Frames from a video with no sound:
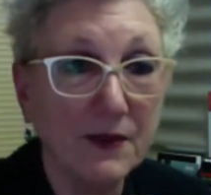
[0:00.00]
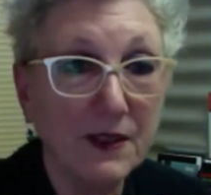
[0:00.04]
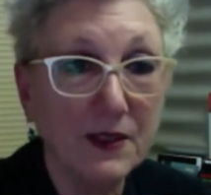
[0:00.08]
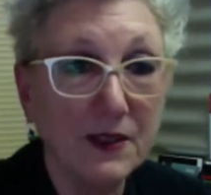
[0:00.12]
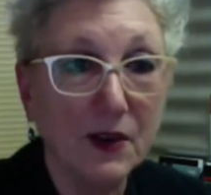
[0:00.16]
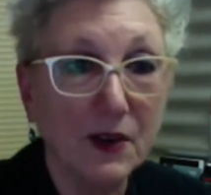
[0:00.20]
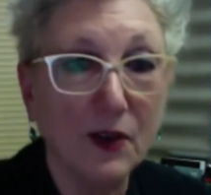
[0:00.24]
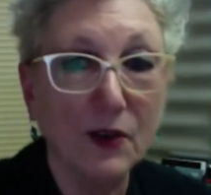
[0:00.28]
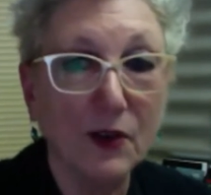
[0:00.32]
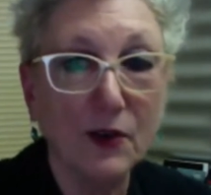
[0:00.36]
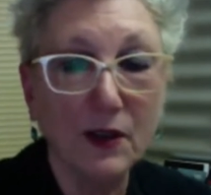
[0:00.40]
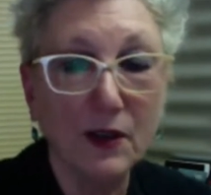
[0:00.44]

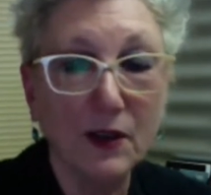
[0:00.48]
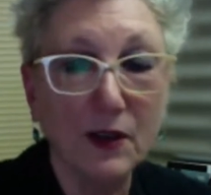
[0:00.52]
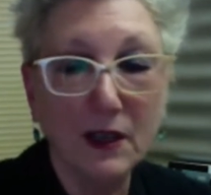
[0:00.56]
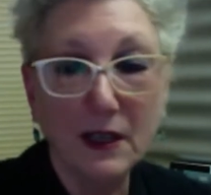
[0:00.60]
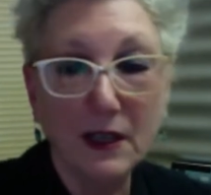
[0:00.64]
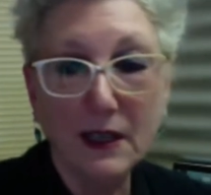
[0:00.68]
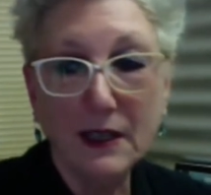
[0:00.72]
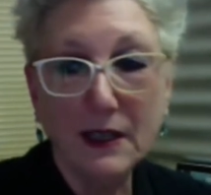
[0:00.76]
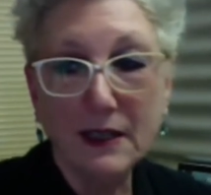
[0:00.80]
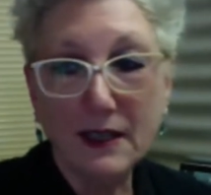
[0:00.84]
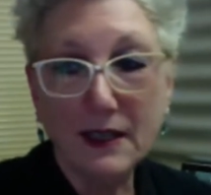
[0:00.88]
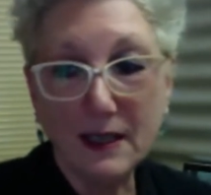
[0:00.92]
So
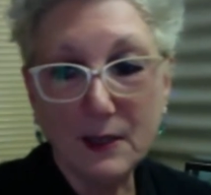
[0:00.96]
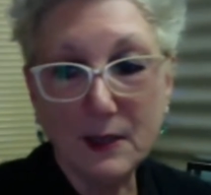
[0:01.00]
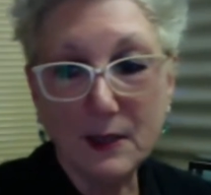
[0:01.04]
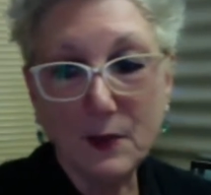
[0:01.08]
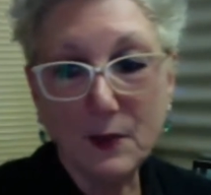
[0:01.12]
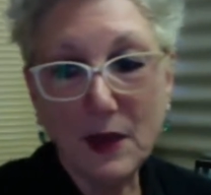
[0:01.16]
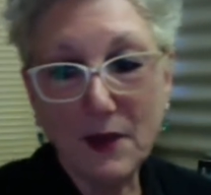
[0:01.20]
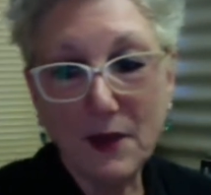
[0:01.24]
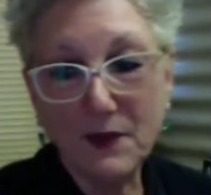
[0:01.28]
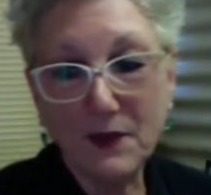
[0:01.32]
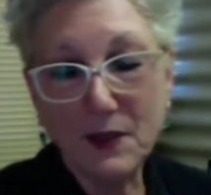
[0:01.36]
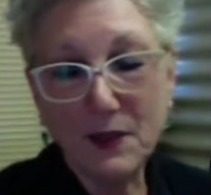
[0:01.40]
yes, we
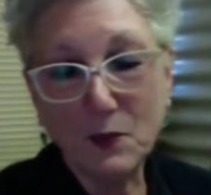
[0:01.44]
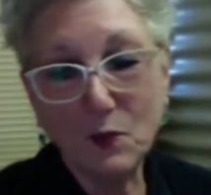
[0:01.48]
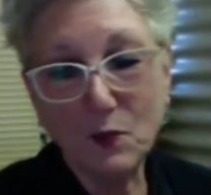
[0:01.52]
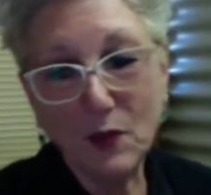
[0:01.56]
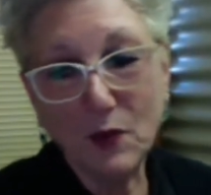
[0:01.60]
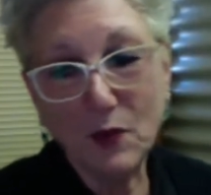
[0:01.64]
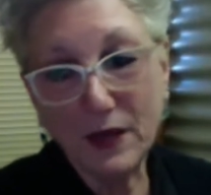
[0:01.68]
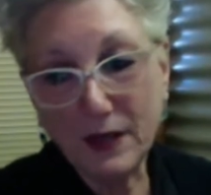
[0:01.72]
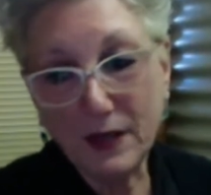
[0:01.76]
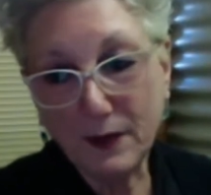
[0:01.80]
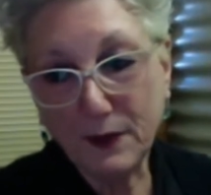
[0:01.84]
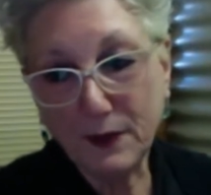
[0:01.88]
have some
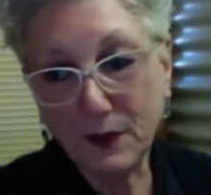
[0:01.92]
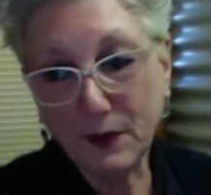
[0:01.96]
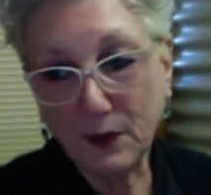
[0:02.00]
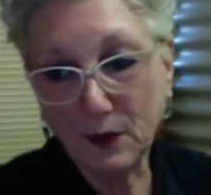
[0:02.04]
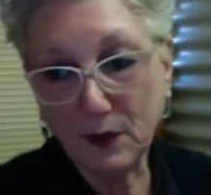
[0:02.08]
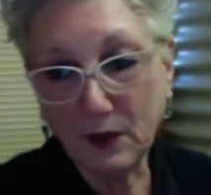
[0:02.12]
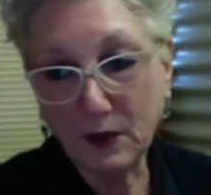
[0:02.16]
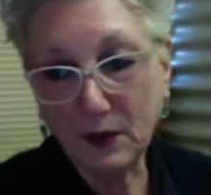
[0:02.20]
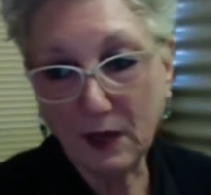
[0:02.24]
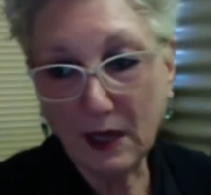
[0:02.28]
wonderful